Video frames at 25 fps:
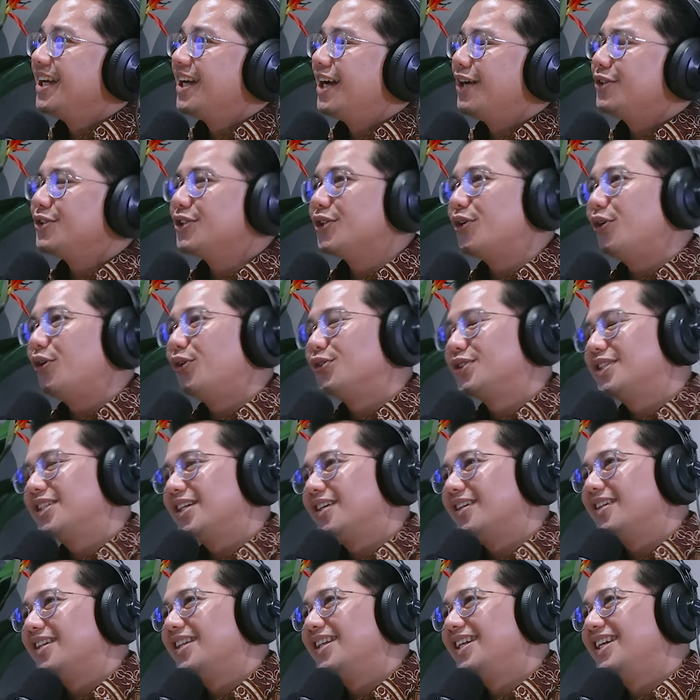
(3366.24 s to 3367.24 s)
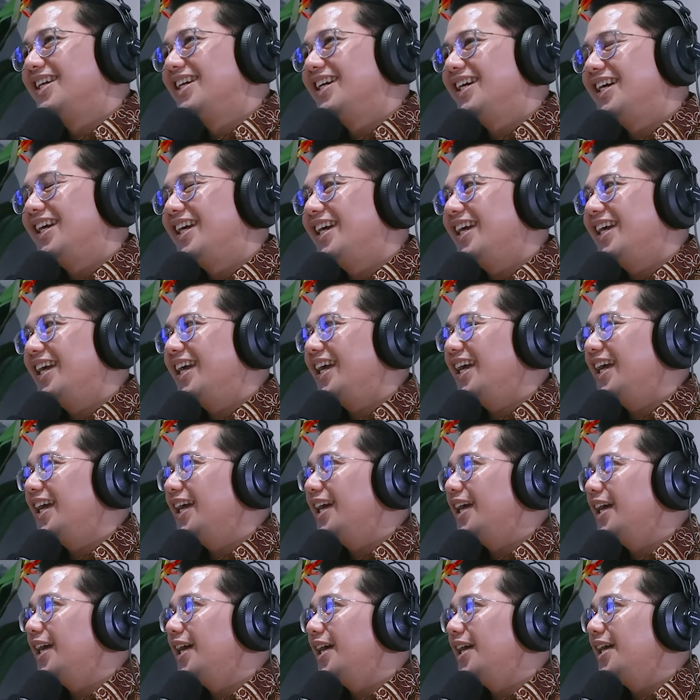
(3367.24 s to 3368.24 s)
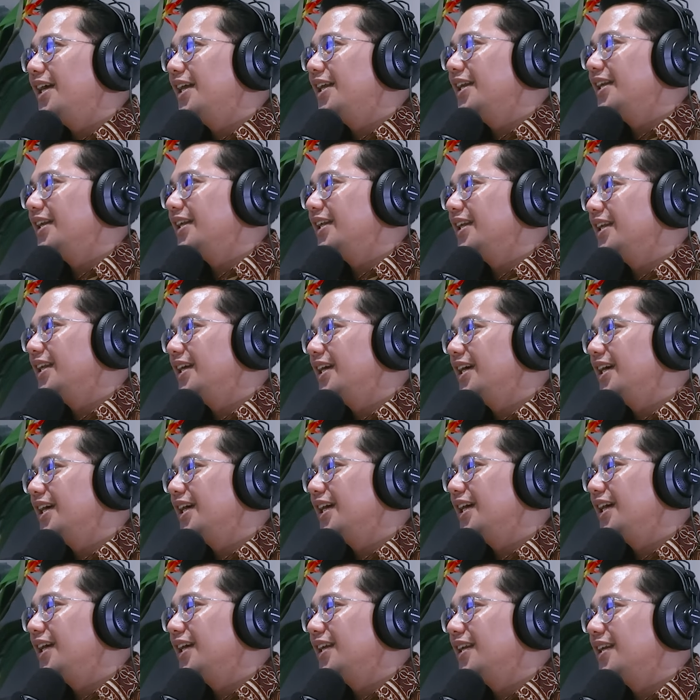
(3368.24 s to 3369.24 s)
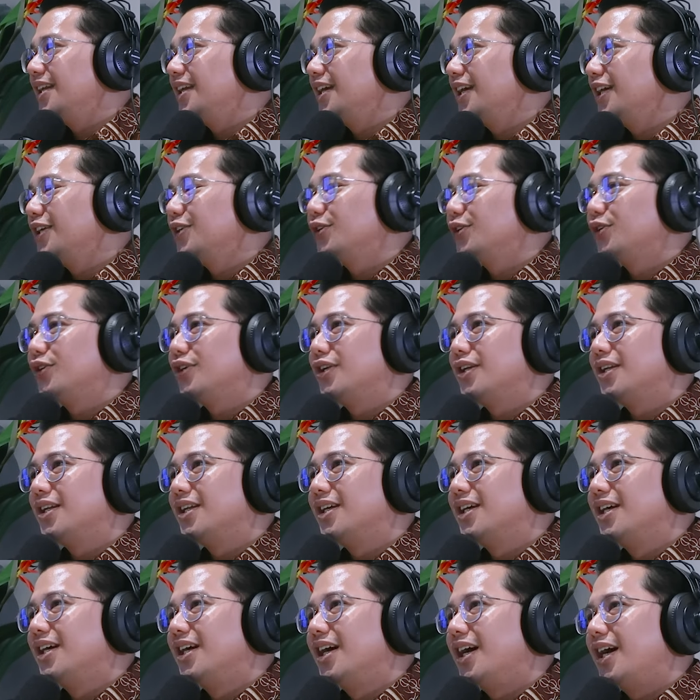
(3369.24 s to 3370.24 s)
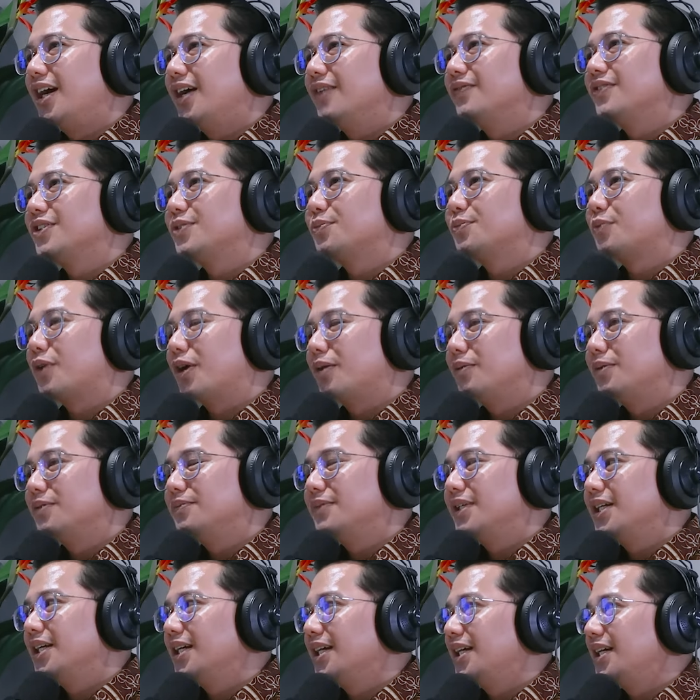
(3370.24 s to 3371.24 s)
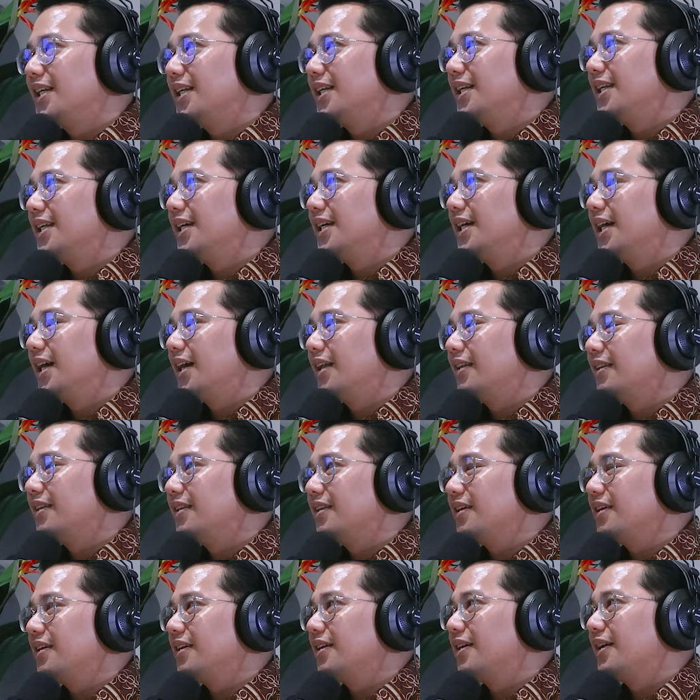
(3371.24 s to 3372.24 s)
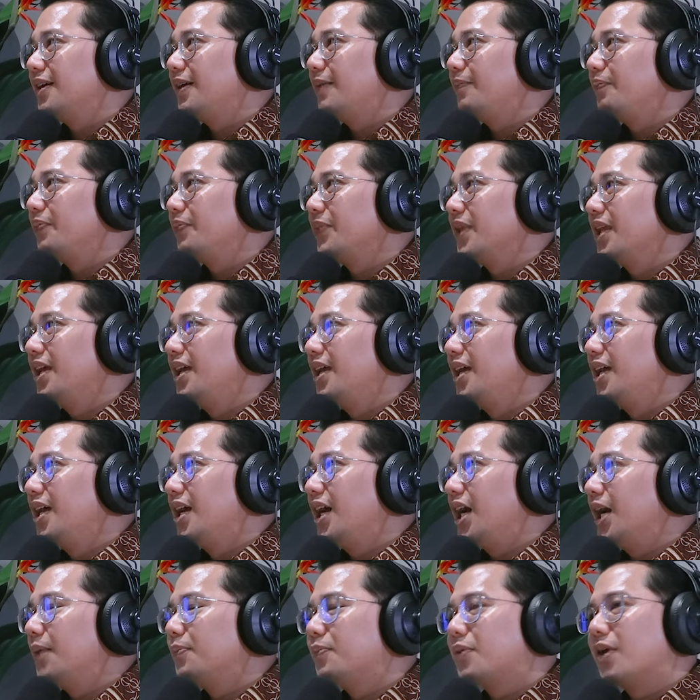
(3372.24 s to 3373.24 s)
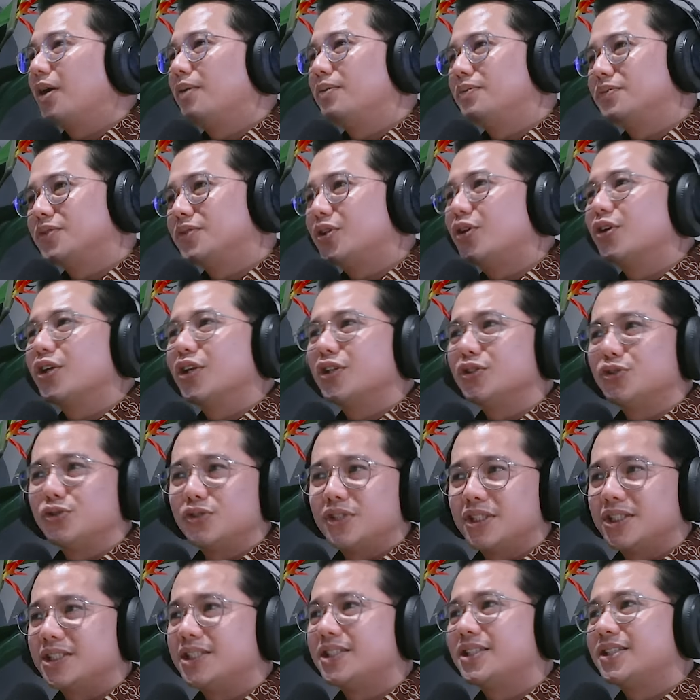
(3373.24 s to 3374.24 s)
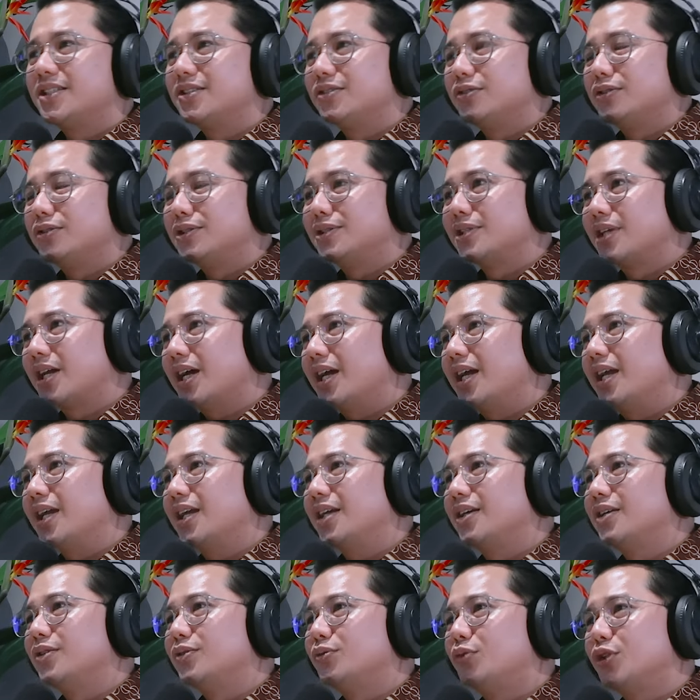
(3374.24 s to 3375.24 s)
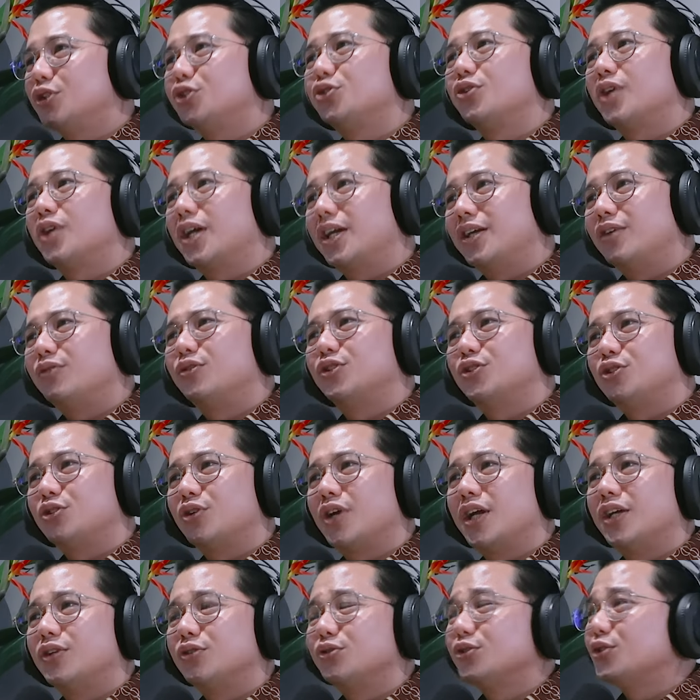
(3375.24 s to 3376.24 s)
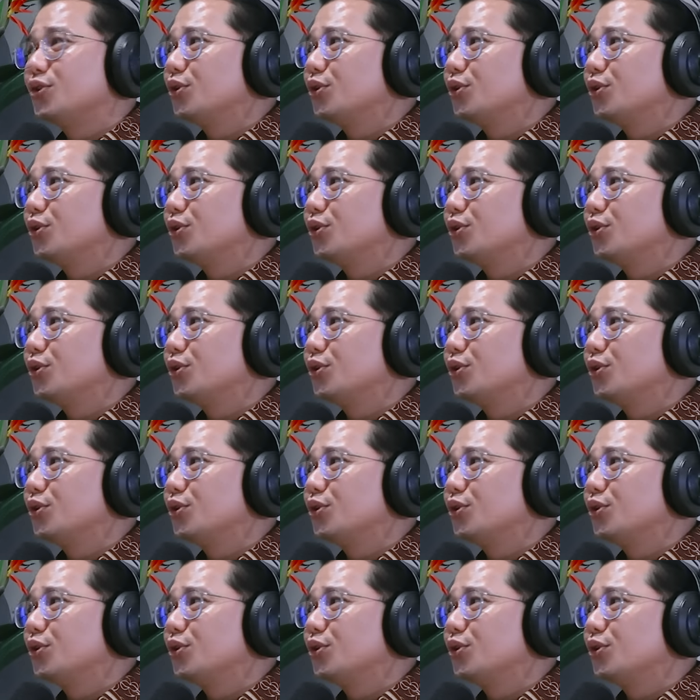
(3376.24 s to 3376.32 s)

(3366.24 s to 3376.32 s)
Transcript: How's the hotel? And hey Don, I have this problem at the. I have problem talking to this guy. What should I do?